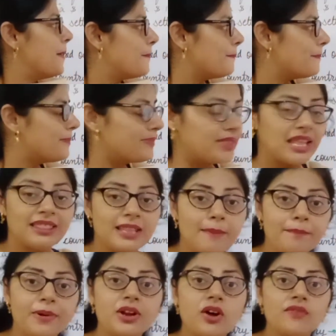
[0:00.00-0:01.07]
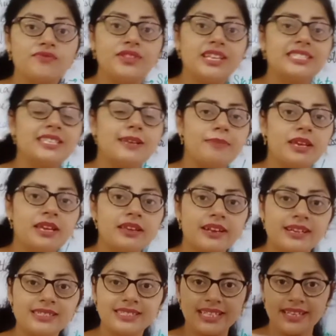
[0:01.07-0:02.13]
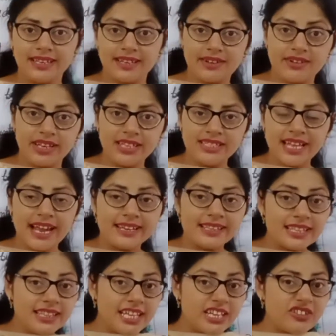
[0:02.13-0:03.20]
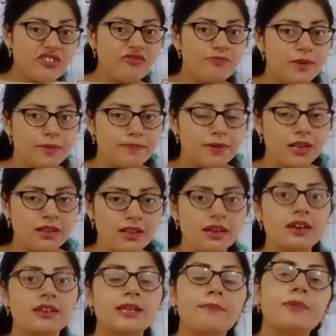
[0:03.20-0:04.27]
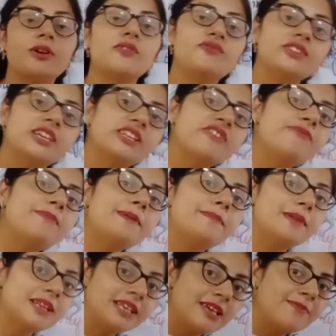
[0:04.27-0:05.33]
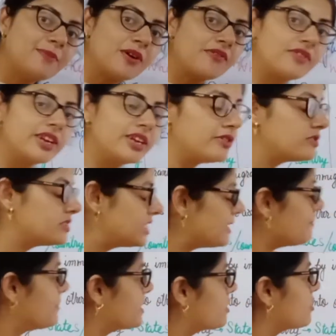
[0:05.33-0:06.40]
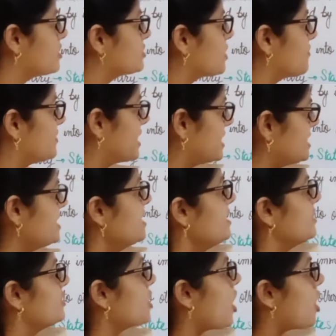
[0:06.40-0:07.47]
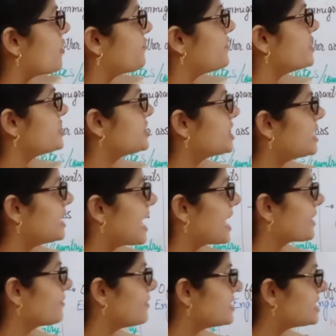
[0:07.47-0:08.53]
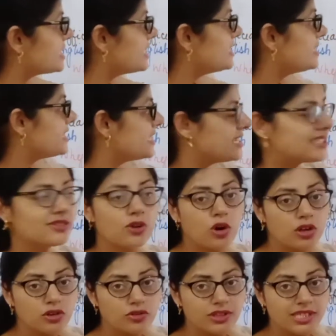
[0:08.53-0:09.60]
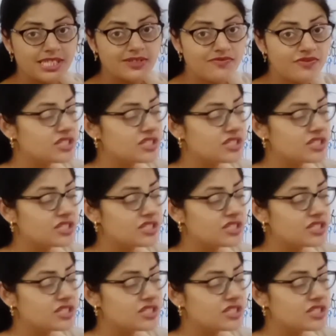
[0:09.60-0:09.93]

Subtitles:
the number of these immigrants increase and the number of native people keep on reducing. Because of this, the official language in these colonies, which